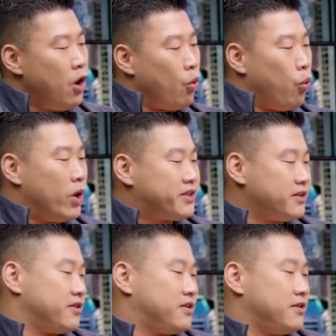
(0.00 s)
What
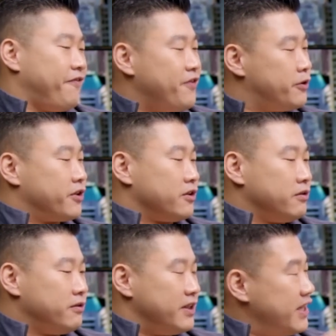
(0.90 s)
does the
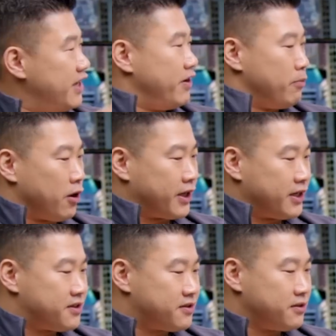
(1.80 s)
future in the EV
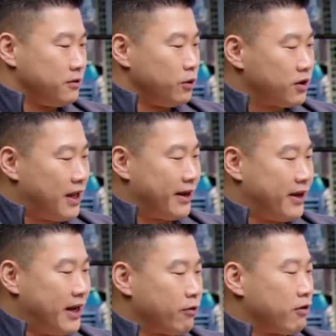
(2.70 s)
markets look
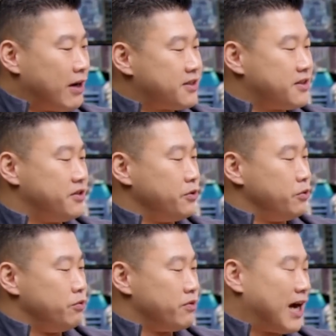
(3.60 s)
like in regrets
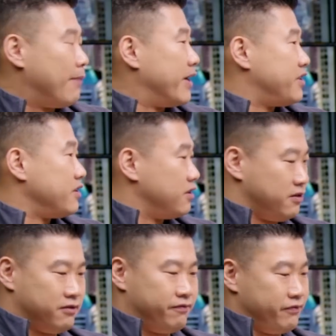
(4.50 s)
to the combination
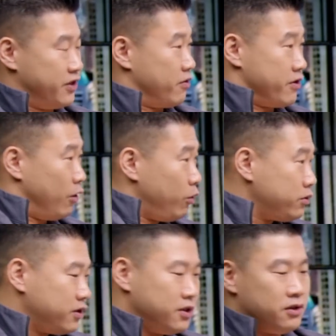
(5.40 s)
of the
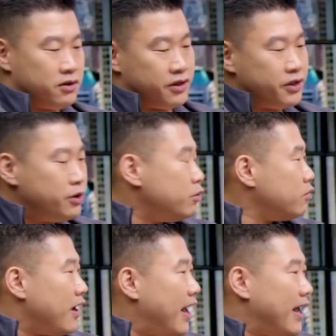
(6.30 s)
old, the
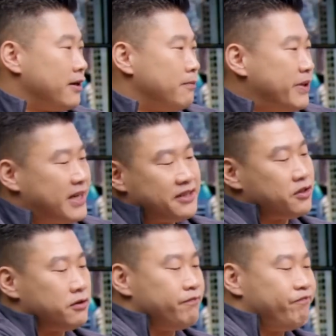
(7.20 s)
new, and
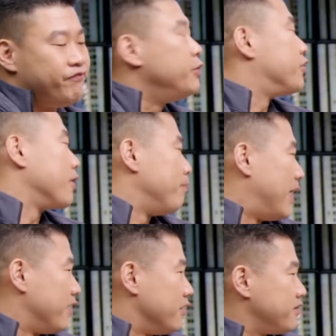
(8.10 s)
potential future
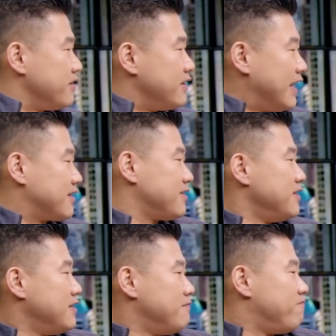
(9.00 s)
competitors in the next
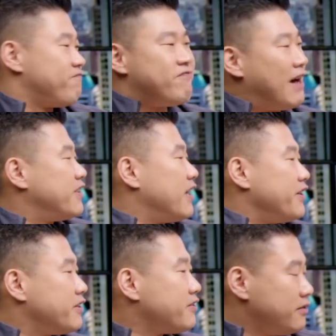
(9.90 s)
5 to 10
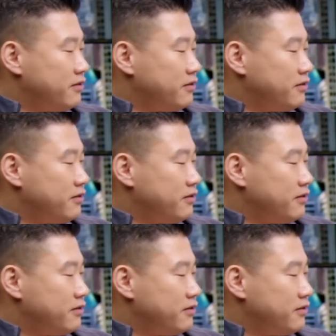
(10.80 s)
years?